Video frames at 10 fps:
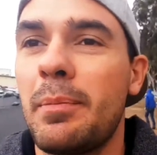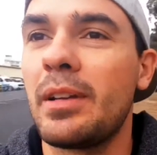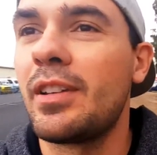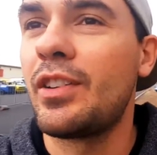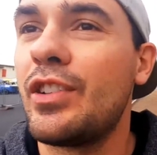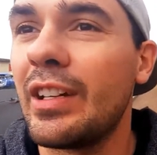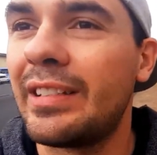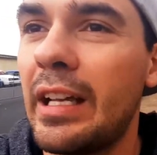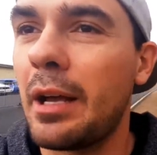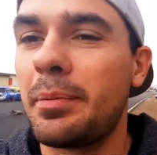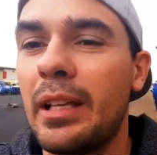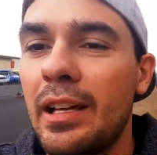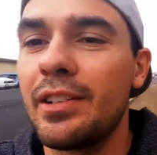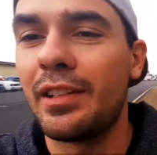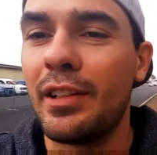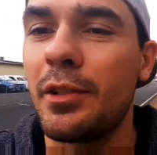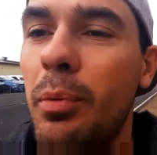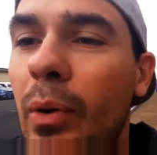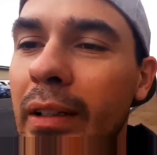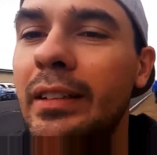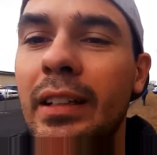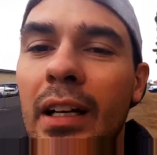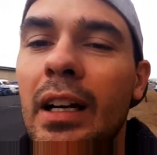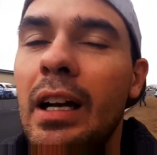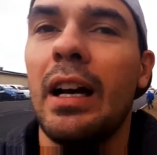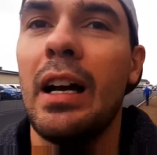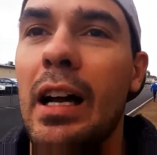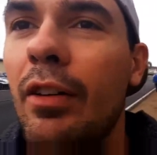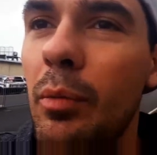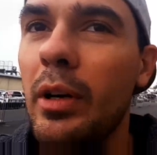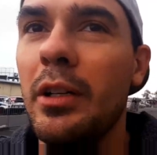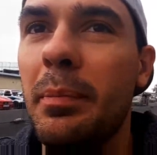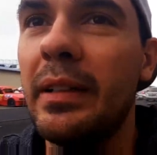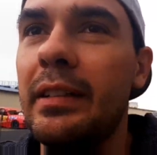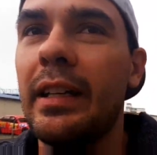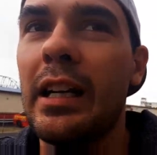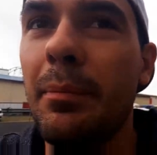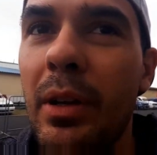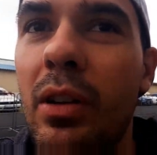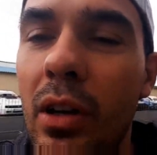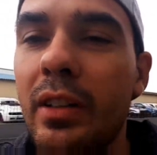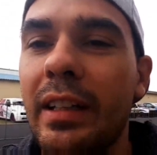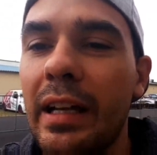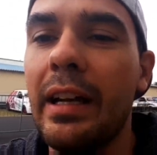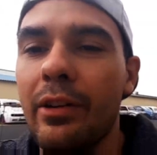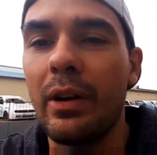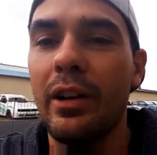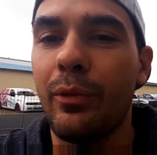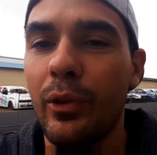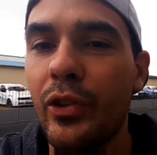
pretty much just set up stages at this point. Uh, everybody's busy setting up the cars and getting ready